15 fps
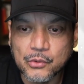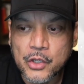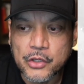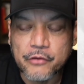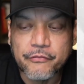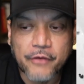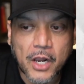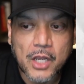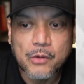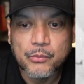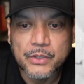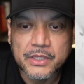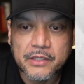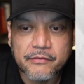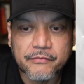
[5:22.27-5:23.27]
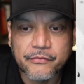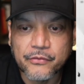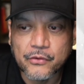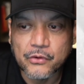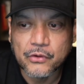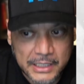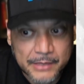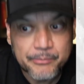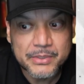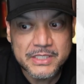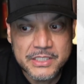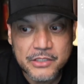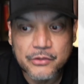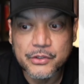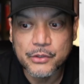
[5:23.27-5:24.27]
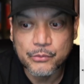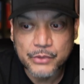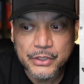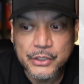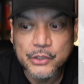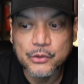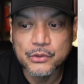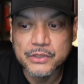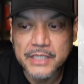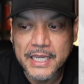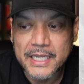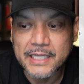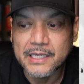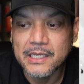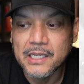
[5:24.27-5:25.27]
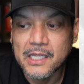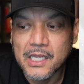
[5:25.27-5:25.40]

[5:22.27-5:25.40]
follow up with them for up until their renewal date